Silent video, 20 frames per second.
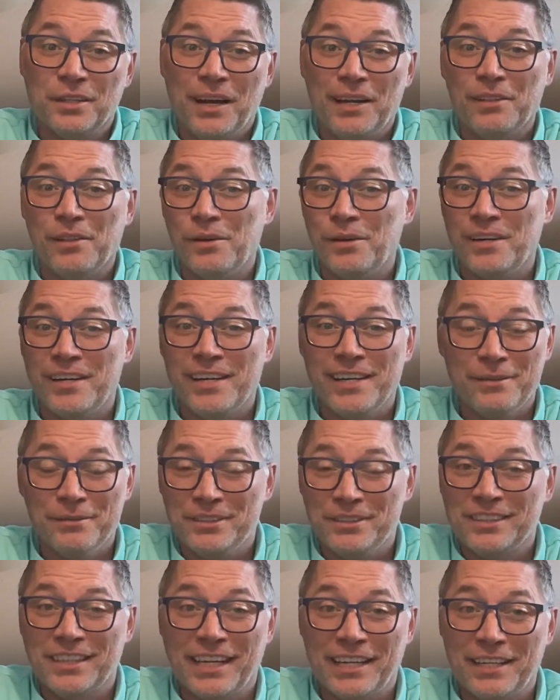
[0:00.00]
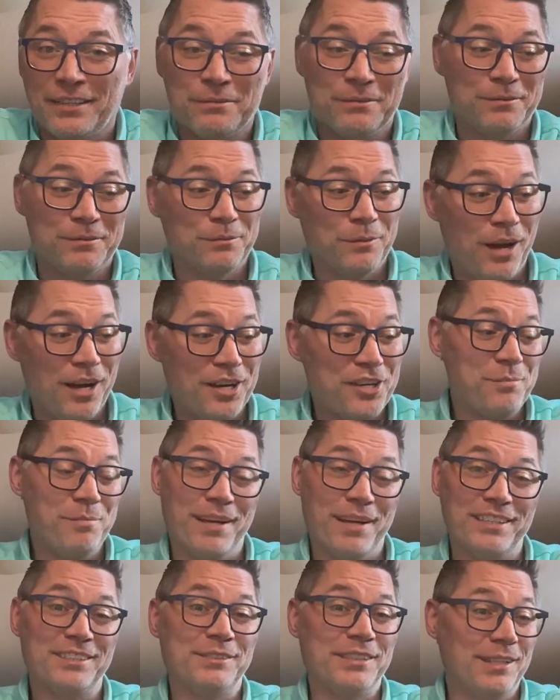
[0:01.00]
I loaded it. It was like watching
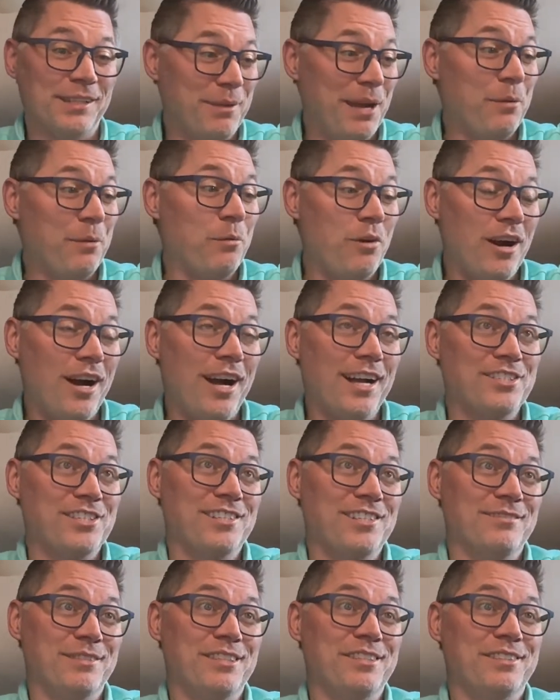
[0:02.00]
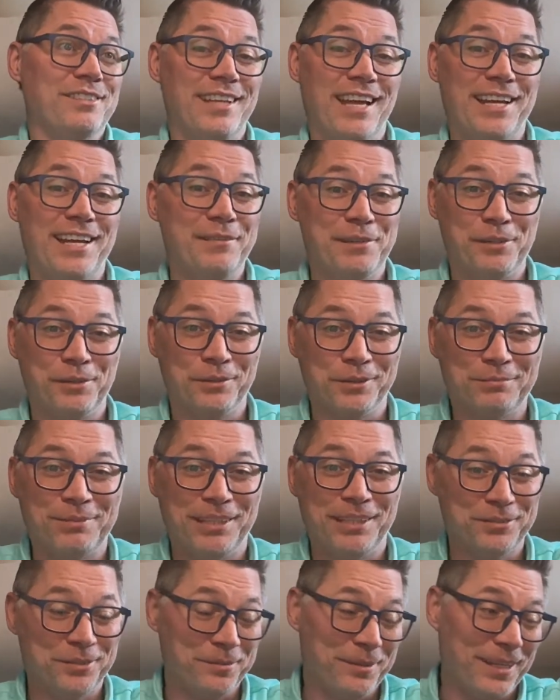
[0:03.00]
my watch, and this is not even Google
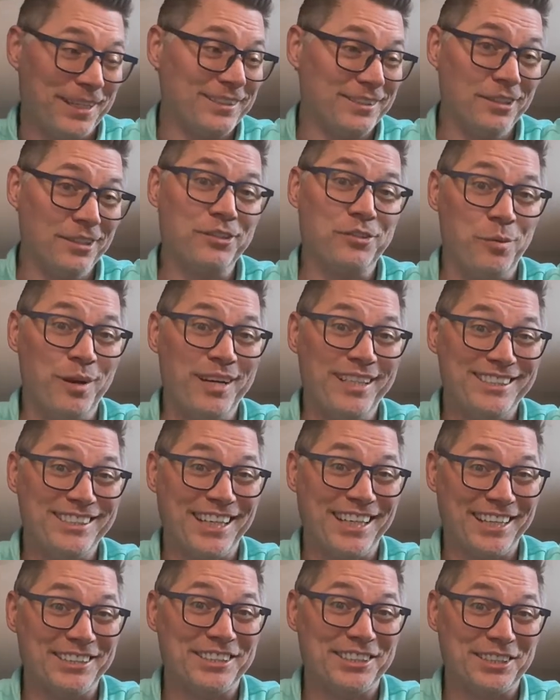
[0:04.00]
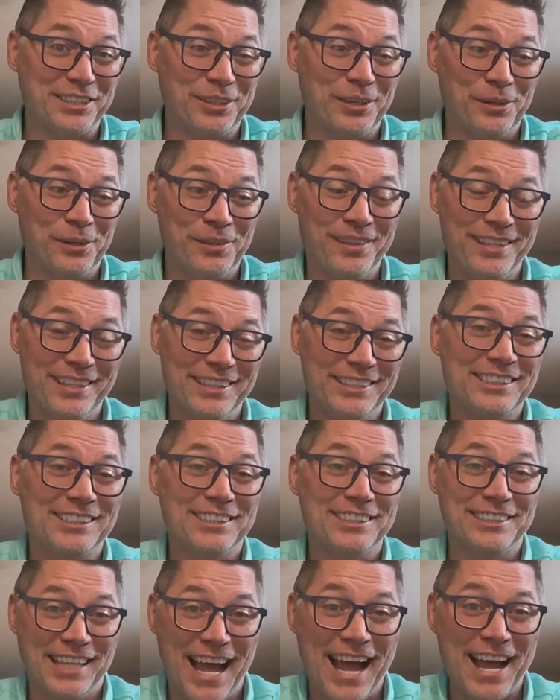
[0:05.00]
page speed. I'm like, took 20 seconds to load. This
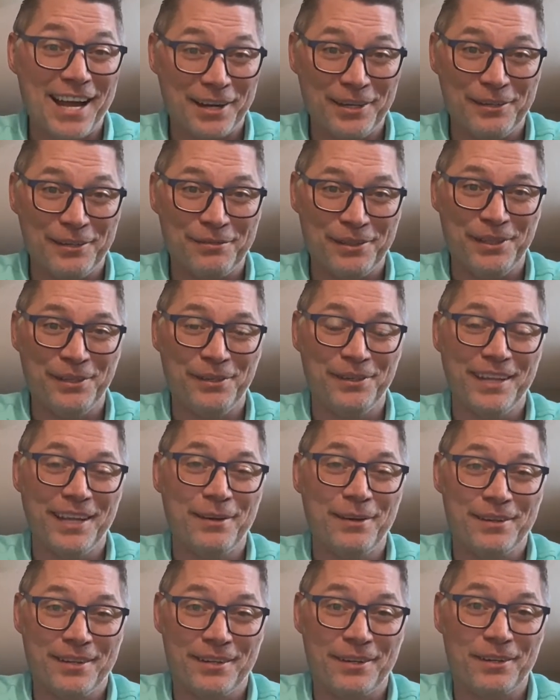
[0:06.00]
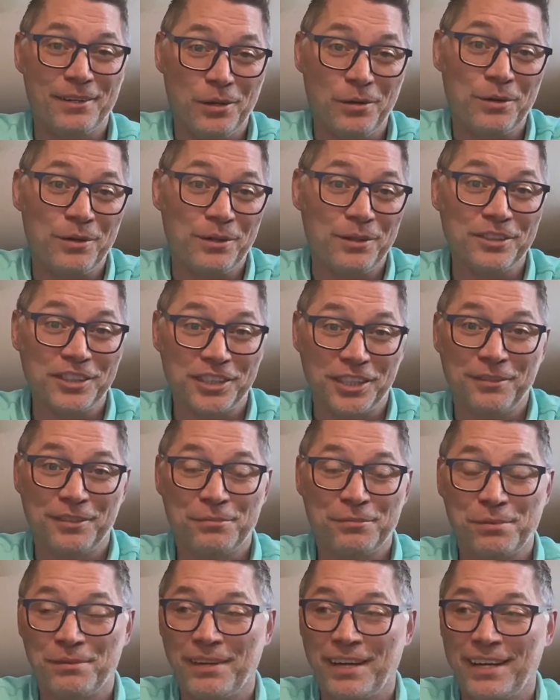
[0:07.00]
is not good for you. And they're a local service
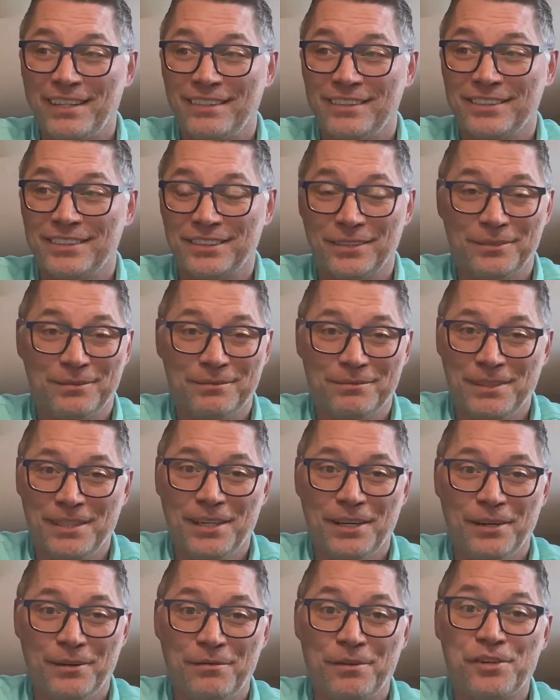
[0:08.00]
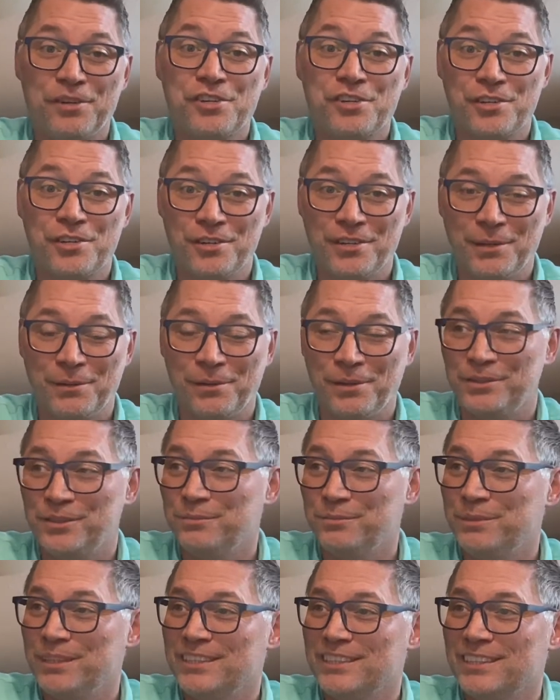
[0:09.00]
provider. So, for sure they were
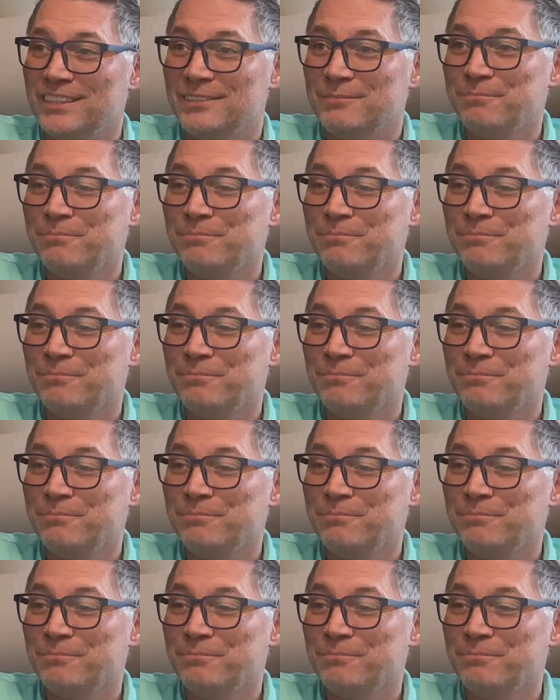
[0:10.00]
losing business.